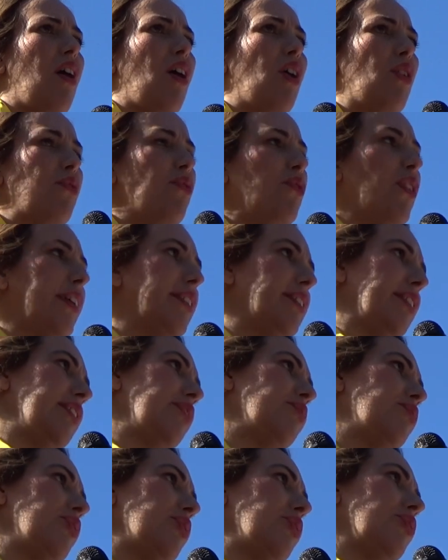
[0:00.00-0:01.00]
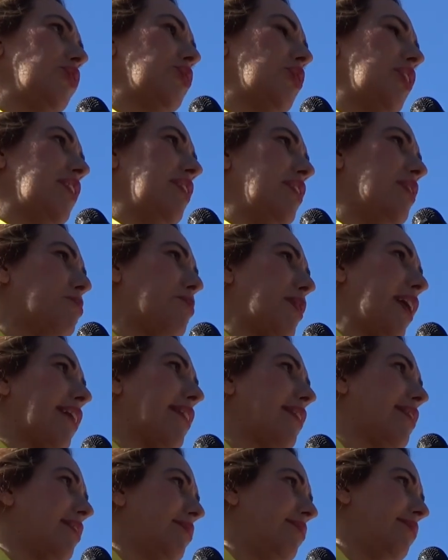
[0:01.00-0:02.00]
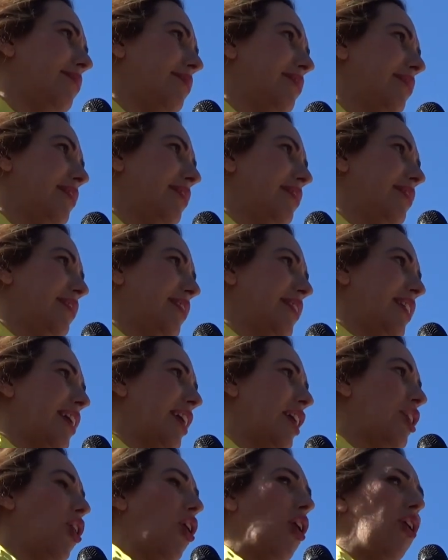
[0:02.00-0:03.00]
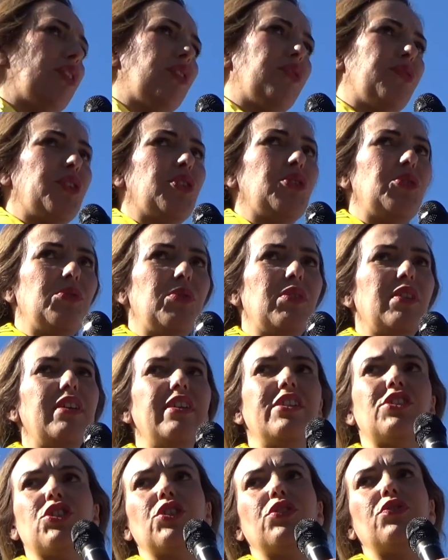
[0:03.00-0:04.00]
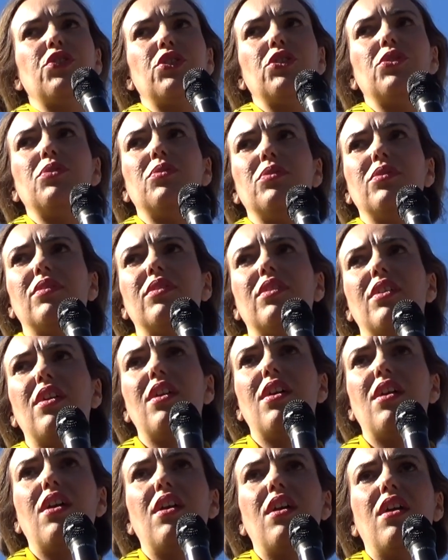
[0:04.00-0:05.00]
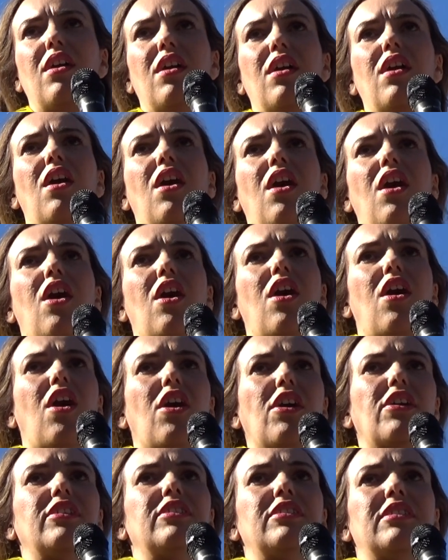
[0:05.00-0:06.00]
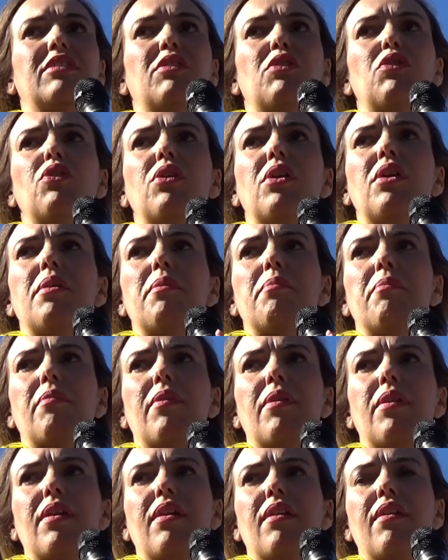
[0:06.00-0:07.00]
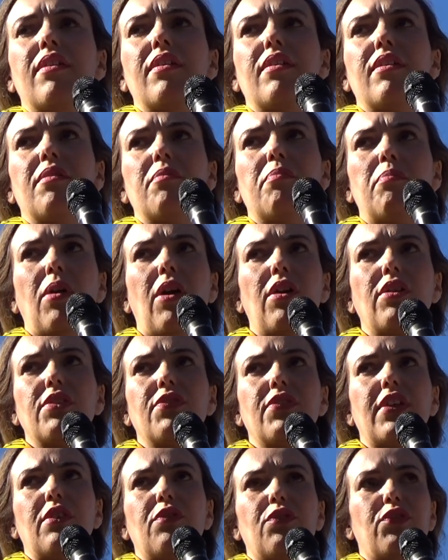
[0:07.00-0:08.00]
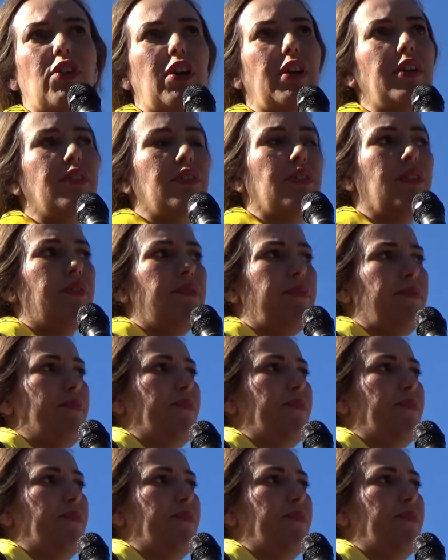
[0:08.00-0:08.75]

are fighting for those keys back. And all of you, each of you, are part of that fight.